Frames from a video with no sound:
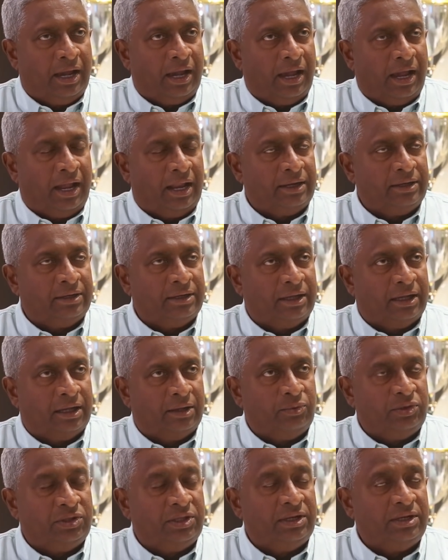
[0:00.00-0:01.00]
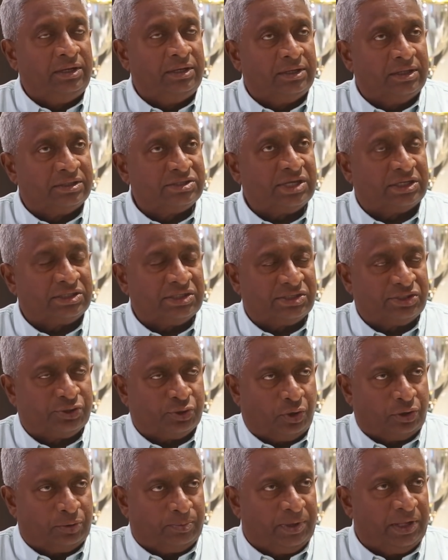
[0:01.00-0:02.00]
and within such a
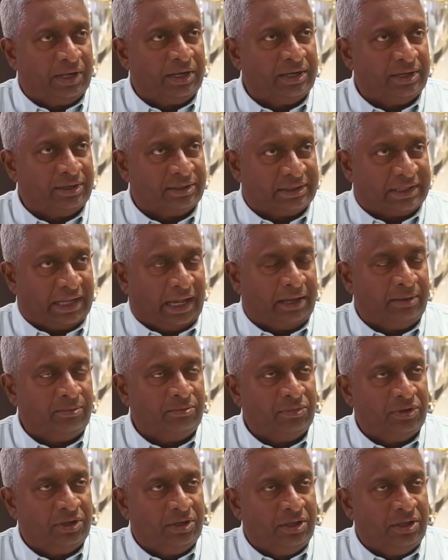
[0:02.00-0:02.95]
short period of time,